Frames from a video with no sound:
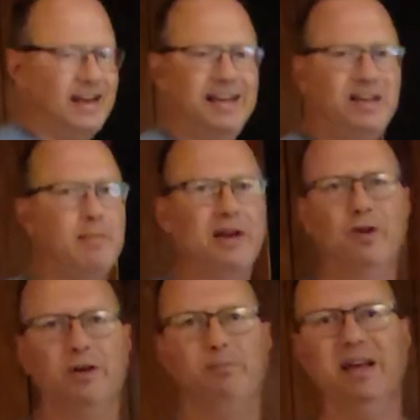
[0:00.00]
Anytime I
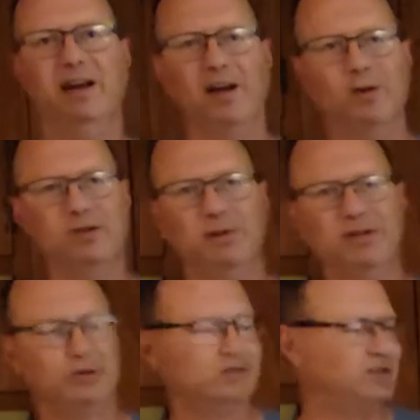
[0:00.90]
cook meat, I always
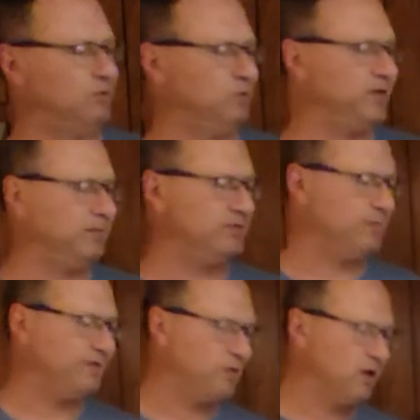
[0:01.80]
make sure it's at room
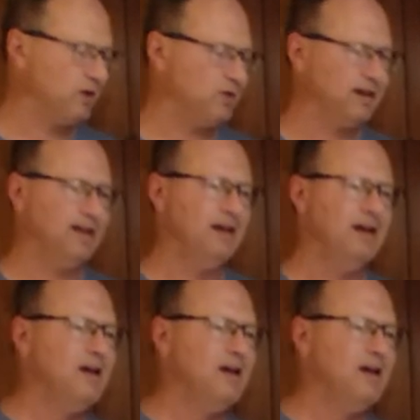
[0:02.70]
temperature before I cook it.